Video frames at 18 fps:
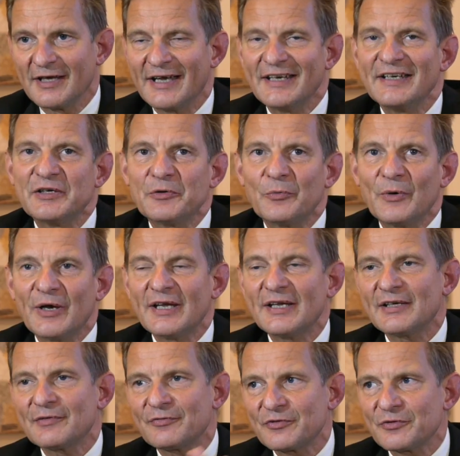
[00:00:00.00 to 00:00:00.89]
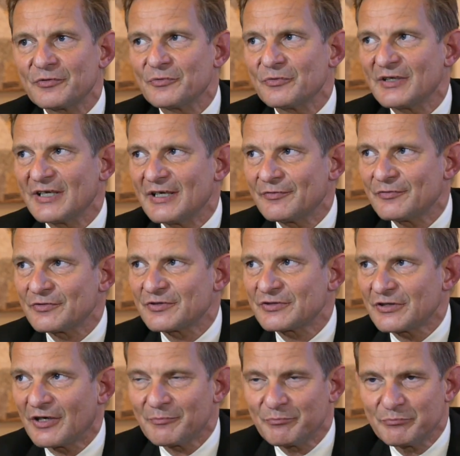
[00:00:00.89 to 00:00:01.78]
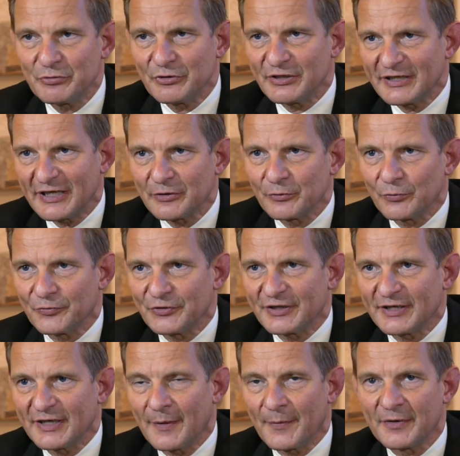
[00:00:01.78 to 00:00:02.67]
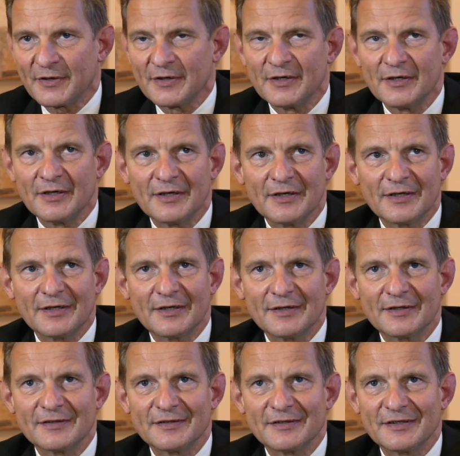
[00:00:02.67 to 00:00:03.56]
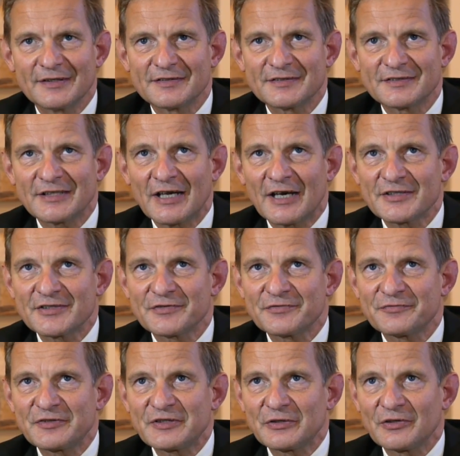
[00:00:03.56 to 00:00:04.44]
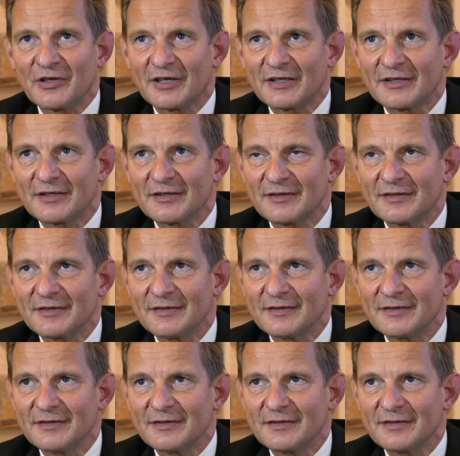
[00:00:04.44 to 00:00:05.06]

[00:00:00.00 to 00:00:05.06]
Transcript: And in a way, if you, if you start putting that all together, it starts to feel like,